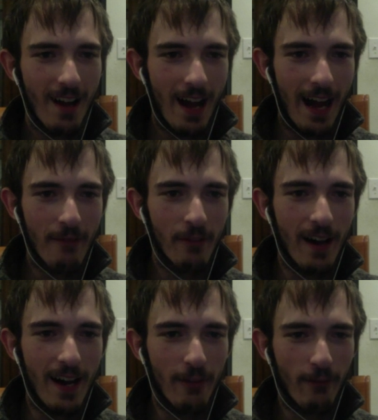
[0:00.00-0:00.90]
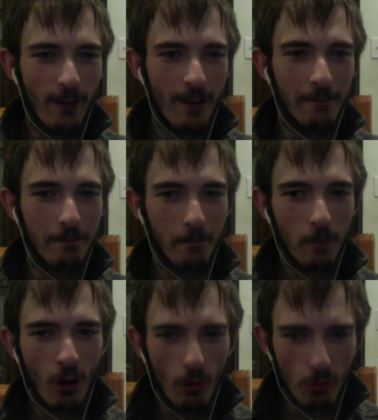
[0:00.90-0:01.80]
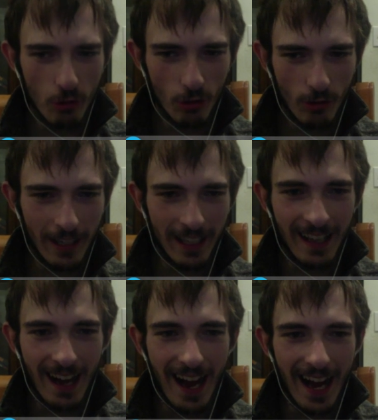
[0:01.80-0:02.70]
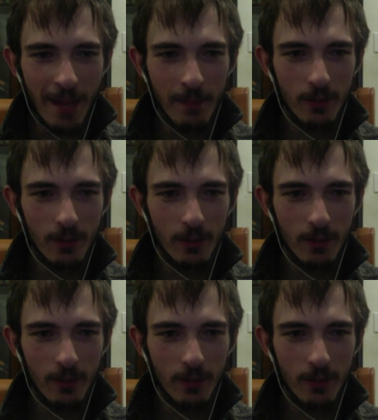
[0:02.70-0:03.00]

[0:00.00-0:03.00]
I've gone from culture critic guy